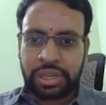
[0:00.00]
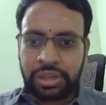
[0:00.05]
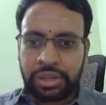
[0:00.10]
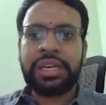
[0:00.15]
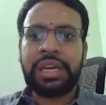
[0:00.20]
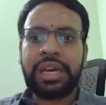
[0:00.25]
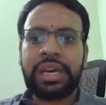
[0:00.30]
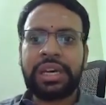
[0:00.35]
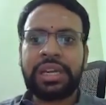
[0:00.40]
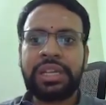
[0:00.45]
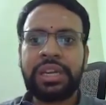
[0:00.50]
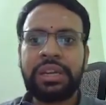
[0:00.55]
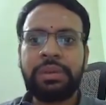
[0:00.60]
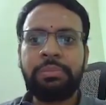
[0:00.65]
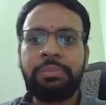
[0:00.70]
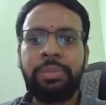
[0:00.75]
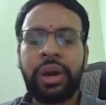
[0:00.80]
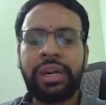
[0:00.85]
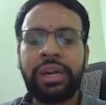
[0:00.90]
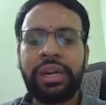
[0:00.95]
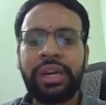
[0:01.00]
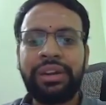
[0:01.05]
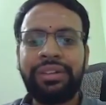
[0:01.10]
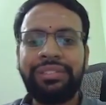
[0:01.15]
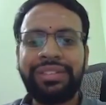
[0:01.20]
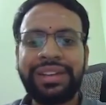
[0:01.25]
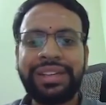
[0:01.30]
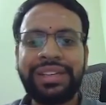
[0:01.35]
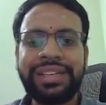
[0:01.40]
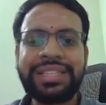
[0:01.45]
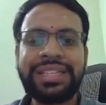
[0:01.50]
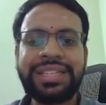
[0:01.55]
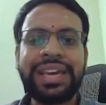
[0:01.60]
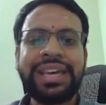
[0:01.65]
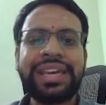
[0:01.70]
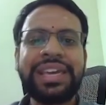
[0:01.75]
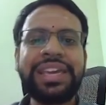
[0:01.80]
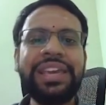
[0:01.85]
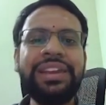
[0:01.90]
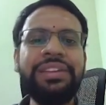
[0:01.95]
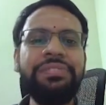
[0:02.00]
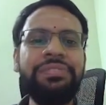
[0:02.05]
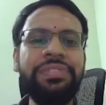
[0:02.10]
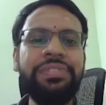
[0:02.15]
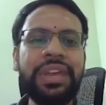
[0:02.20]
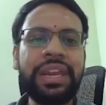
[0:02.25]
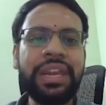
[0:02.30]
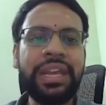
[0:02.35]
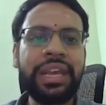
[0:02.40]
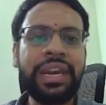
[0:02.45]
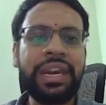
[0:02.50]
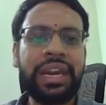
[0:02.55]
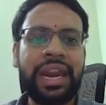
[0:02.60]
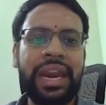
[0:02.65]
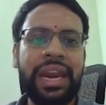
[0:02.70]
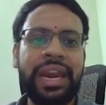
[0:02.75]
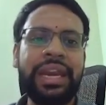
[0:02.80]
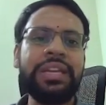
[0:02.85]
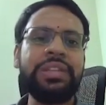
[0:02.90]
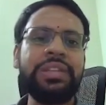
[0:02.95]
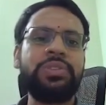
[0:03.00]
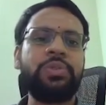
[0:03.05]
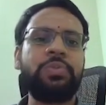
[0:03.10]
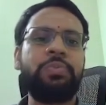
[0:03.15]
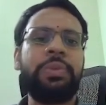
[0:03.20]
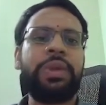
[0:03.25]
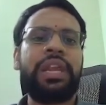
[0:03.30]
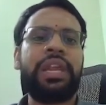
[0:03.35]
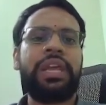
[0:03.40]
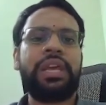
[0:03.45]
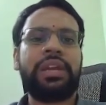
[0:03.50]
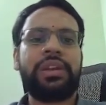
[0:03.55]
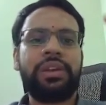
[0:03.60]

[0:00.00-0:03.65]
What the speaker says: And another important one is inferior and superior.